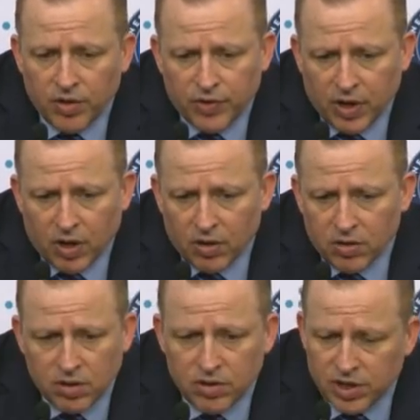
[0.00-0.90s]
if
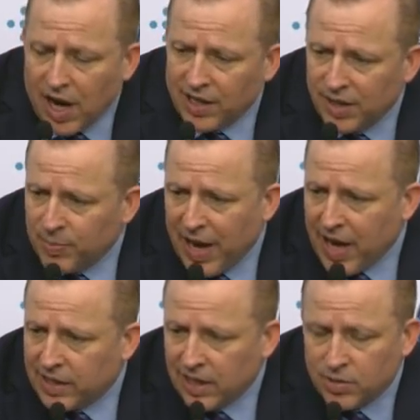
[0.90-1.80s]
you're jogging
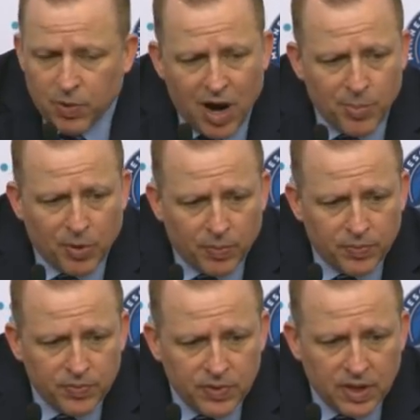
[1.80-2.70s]
back, that's a problem.
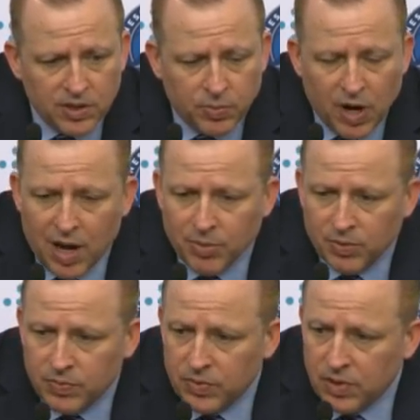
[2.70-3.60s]
That's a problem.